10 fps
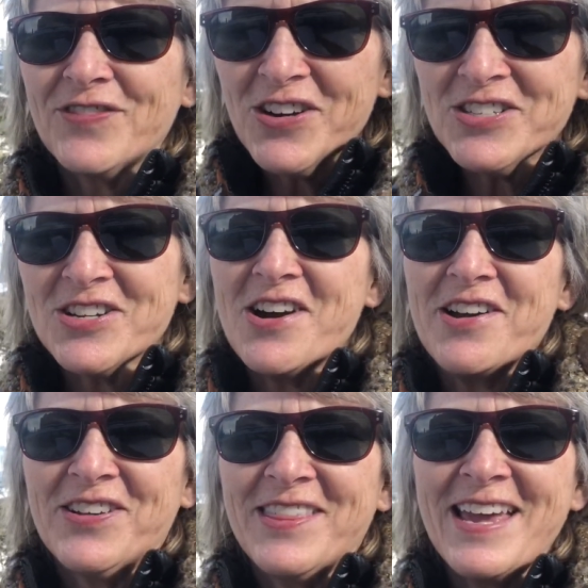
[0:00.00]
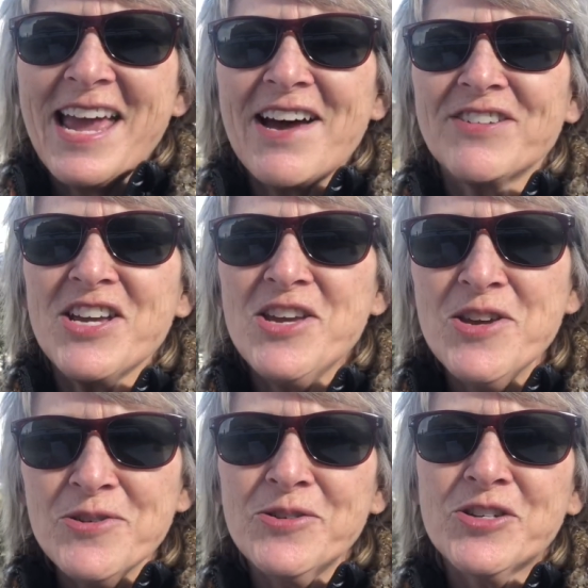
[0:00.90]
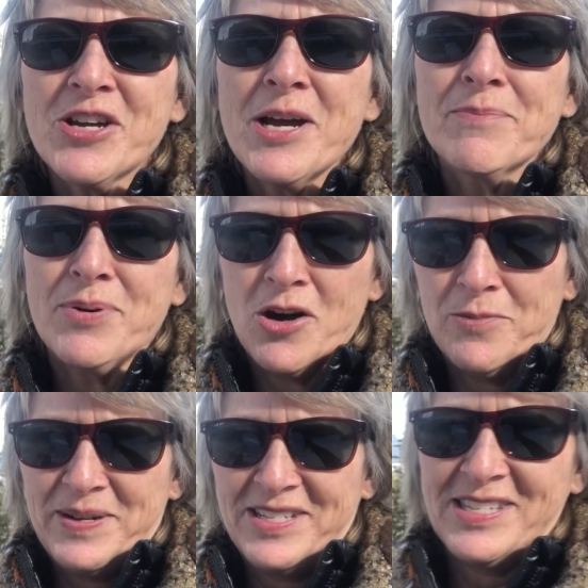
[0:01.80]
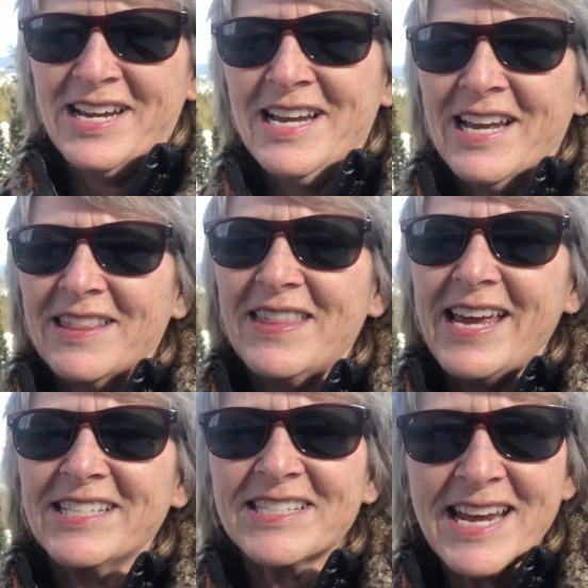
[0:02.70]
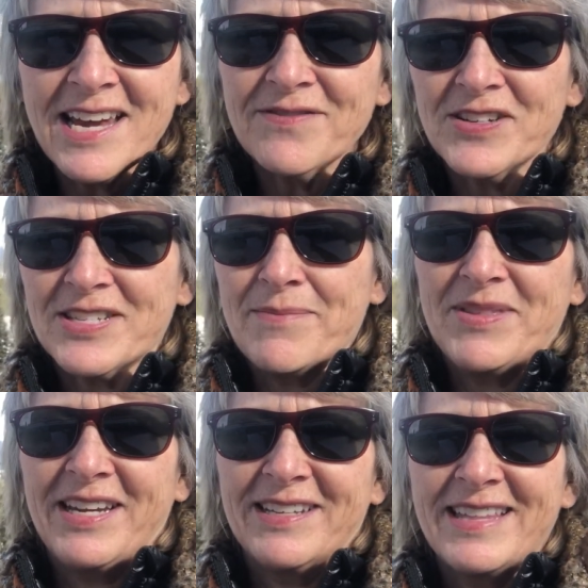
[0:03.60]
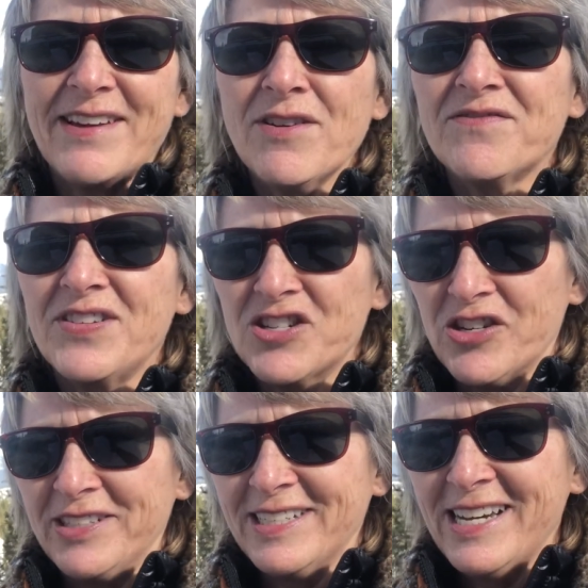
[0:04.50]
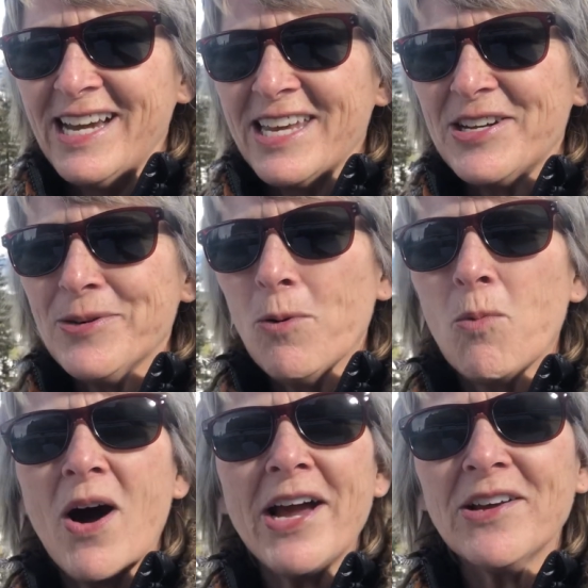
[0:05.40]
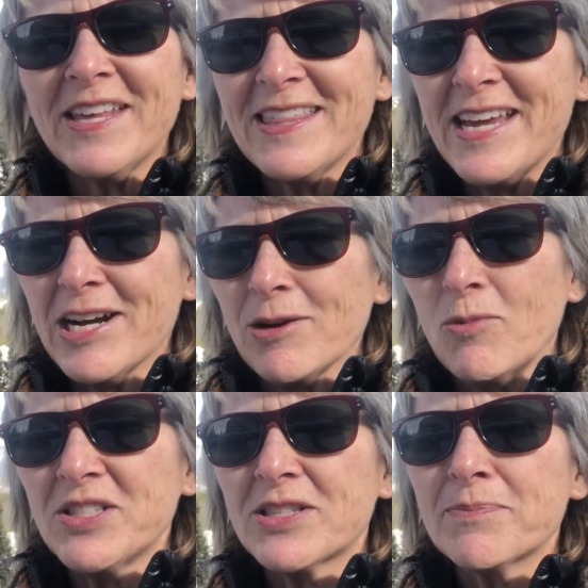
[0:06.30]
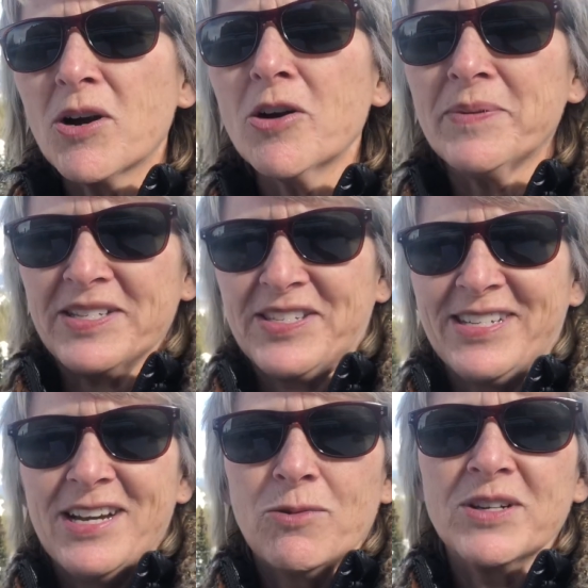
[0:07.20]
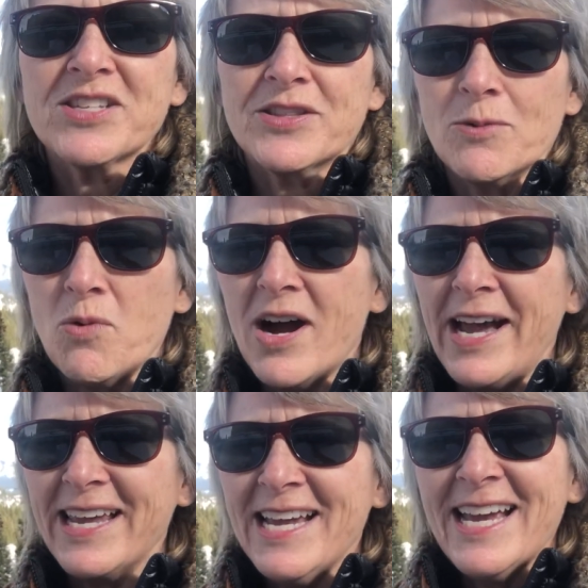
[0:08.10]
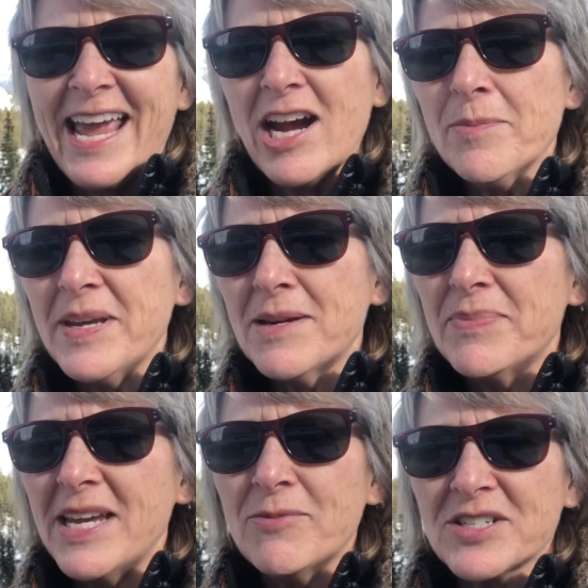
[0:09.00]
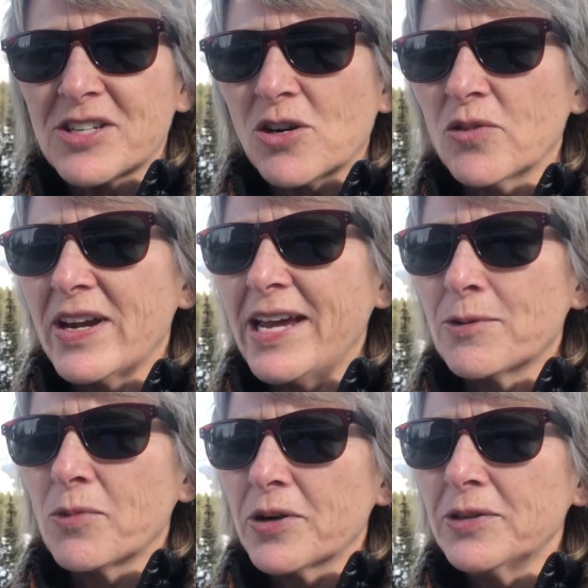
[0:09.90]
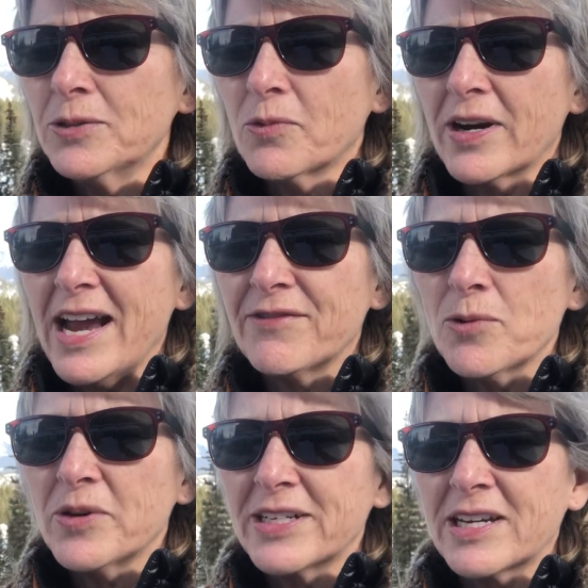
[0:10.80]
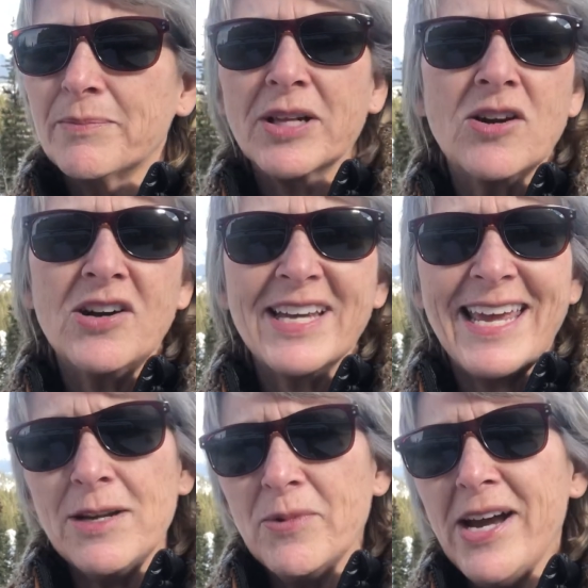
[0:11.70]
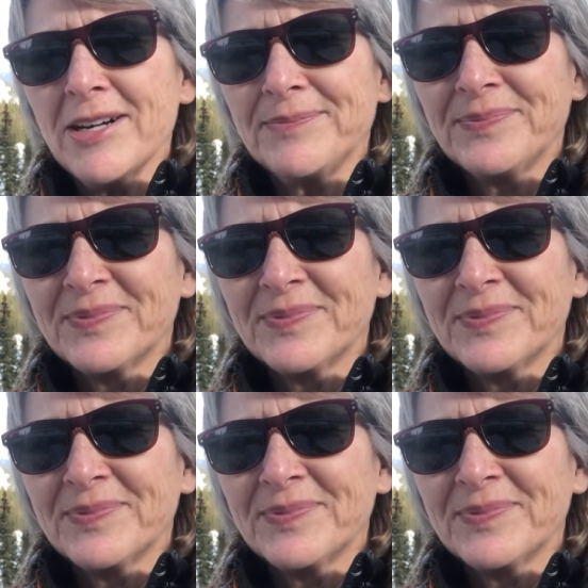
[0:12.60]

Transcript: First off, they have a huge purpose. They stand for something. They have a vision. Why are they there? What's their purpose? What's their why? Airbnb was to create a world where everyone can belong anywhere.